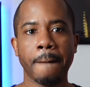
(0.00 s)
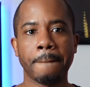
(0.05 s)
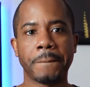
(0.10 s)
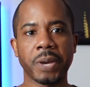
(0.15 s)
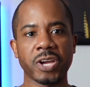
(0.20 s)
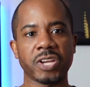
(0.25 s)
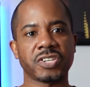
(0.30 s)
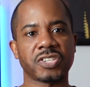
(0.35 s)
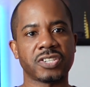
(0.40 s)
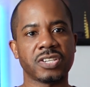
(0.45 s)

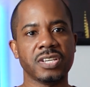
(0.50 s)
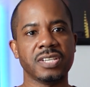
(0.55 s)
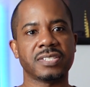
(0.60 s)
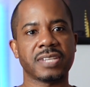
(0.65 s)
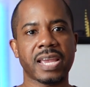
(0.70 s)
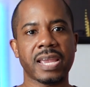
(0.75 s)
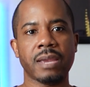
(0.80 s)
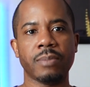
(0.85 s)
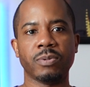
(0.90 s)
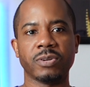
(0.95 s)
But
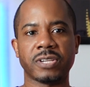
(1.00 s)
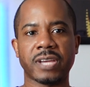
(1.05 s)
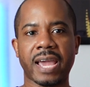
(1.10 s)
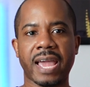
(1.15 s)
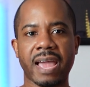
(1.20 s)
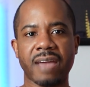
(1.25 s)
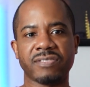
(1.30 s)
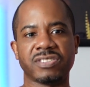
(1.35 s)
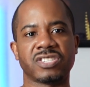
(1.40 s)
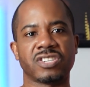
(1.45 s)
she's able to
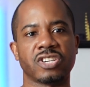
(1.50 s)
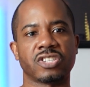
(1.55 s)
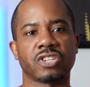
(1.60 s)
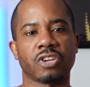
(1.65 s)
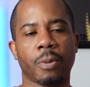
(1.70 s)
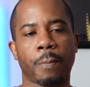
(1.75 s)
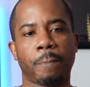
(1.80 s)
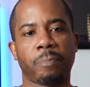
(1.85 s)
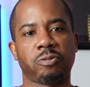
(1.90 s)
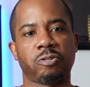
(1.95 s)
have such
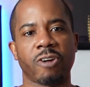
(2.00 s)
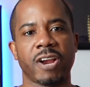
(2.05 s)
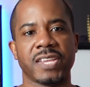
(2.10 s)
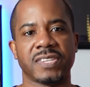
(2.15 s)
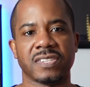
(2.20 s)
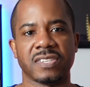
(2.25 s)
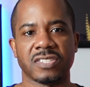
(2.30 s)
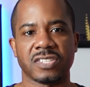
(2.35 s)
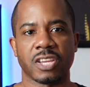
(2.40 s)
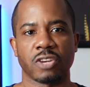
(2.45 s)
a
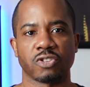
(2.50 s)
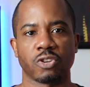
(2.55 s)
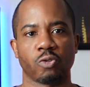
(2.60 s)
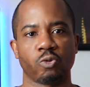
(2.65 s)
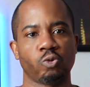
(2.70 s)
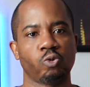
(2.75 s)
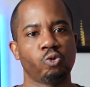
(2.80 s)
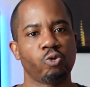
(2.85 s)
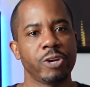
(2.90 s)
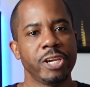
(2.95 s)
presence. There's a
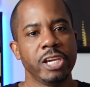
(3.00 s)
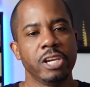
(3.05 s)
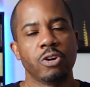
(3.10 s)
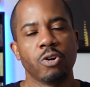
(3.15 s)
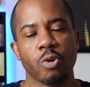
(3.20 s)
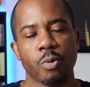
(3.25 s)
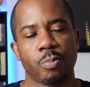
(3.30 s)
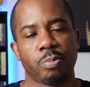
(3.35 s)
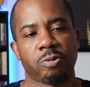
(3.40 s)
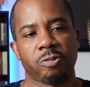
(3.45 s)

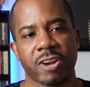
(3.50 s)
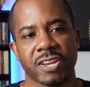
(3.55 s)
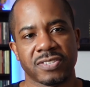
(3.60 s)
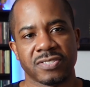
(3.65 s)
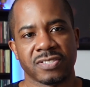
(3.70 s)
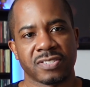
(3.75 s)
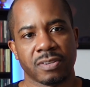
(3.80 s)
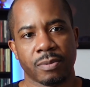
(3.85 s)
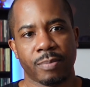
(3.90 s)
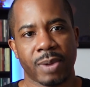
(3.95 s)
regal
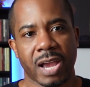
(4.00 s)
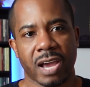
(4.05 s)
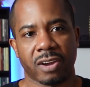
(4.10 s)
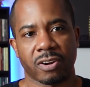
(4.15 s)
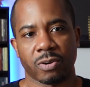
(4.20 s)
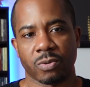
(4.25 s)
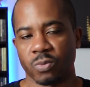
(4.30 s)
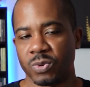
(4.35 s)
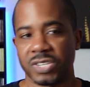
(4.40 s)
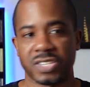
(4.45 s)
presence about
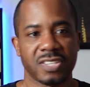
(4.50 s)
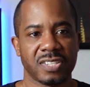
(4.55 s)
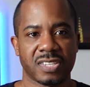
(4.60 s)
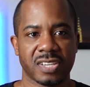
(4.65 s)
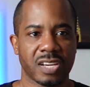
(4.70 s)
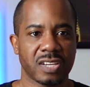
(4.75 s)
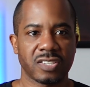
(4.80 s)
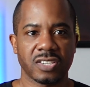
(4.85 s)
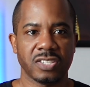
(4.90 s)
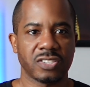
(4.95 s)
her. When she
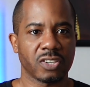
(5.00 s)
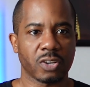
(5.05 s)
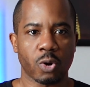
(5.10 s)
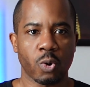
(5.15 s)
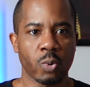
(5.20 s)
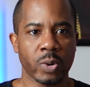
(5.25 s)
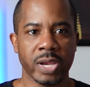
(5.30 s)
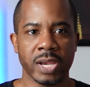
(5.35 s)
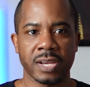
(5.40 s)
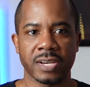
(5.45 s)
says she's a
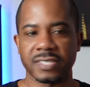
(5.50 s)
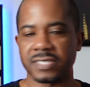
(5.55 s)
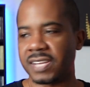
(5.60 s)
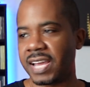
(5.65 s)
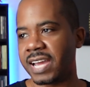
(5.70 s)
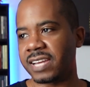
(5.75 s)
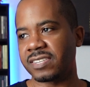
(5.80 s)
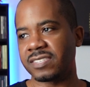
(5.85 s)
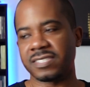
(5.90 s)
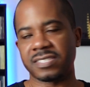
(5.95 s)
queen, it's
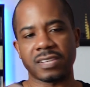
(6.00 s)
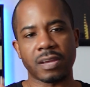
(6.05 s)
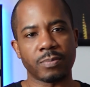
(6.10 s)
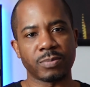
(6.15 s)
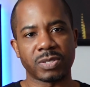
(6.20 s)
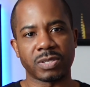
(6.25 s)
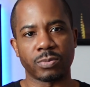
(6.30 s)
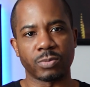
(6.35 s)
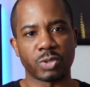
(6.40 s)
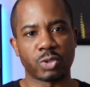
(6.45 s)
not just
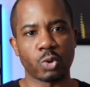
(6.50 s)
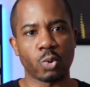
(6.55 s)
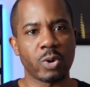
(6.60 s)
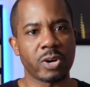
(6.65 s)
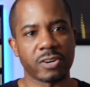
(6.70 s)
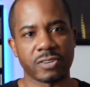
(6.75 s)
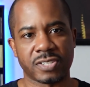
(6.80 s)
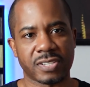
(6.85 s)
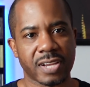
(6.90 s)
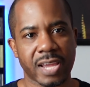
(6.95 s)
something some
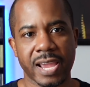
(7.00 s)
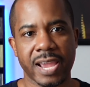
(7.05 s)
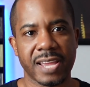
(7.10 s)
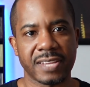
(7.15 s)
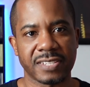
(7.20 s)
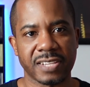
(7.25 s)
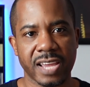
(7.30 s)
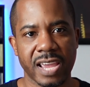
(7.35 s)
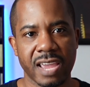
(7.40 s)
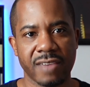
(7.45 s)
Twitter
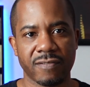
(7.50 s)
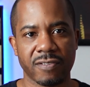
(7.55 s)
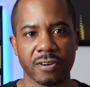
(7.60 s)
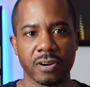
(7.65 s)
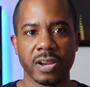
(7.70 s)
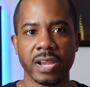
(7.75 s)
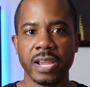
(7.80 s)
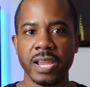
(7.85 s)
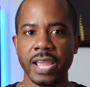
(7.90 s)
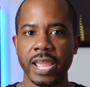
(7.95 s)
stans gave her.
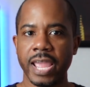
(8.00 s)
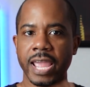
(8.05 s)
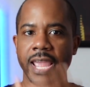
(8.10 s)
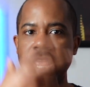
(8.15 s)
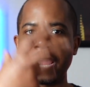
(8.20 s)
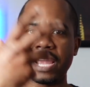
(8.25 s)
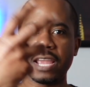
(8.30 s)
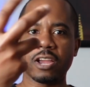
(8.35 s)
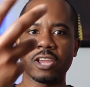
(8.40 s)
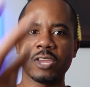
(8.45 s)

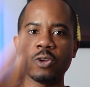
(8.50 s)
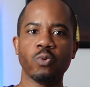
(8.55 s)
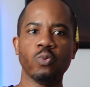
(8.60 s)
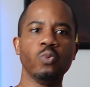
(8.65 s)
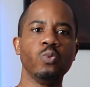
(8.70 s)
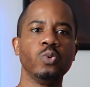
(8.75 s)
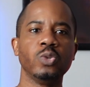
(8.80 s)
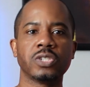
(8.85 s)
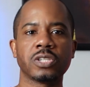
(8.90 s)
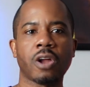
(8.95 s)
It
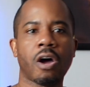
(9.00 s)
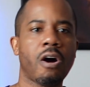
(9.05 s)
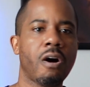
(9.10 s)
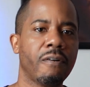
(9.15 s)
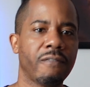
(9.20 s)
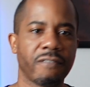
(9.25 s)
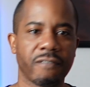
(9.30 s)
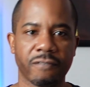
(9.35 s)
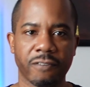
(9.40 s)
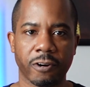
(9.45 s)
oozed
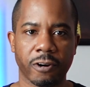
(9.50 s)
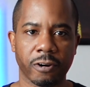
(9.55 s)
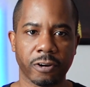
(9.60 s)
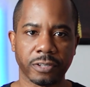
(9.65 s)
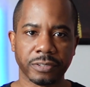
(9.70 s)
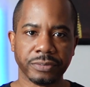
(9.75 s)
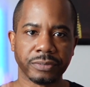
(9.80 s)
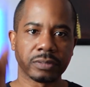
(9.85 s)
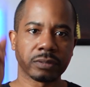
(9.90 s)
off of her.